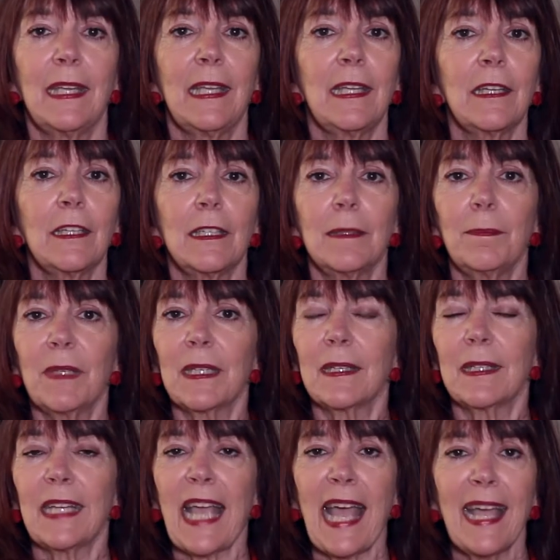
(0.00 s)
It could have been
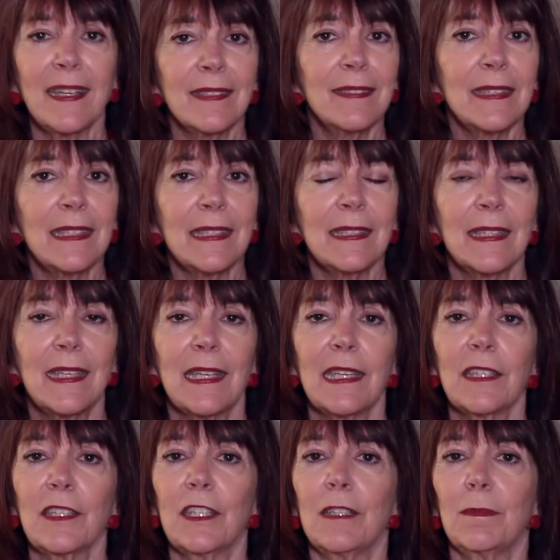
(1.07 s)
an accident,
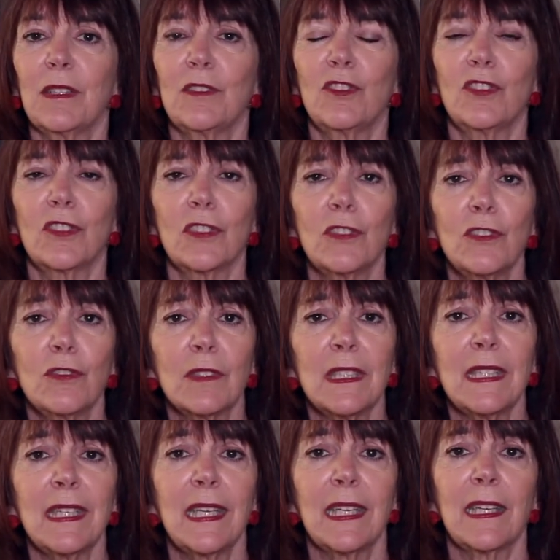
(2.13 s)
it could have been
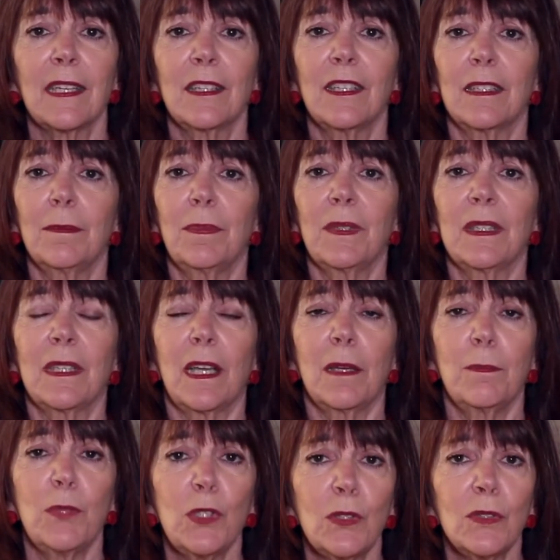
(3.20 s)
surgery, it could have been
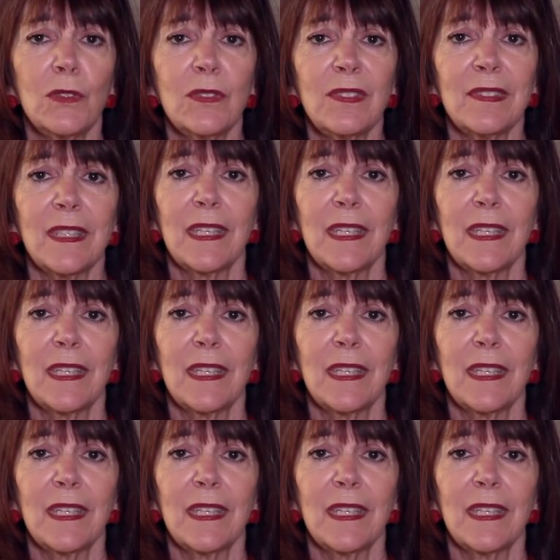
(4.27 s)
abuse,